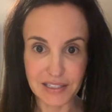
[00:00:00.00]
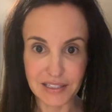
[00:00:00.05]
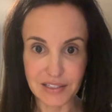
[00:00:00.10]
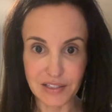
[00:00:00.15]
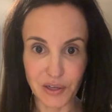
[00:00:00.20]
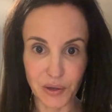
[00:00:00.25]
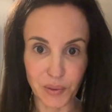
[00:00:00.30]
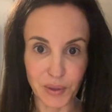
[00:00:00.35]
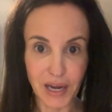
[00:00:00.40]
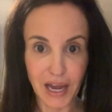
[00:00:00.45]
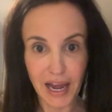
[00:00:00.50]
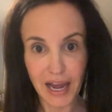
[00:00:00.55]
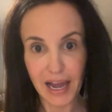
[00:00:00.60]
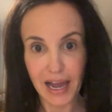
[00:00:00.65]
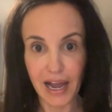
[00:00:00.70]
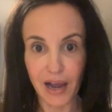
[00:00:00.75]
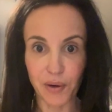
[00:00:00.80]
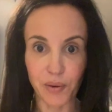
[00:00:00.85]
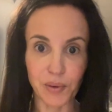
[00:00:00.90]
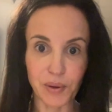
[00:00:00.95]
So, not
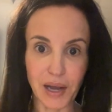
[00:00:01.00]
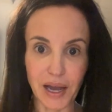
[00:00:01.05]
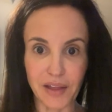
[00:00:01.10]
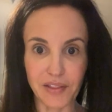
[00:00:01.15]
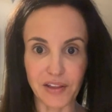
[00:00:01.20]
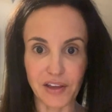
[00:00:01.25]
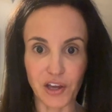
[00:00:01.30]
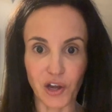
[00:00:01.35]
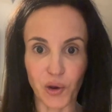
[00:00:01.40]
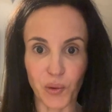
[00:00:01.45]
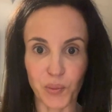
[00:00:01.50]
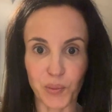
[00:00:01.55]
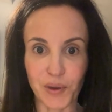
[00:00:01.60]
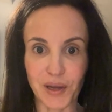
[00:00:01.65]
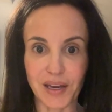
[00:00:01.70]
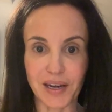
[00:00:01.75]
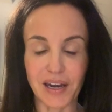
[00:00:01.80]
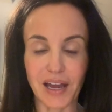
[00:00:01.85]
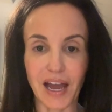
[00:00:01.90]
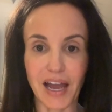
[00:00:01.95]
out on the open.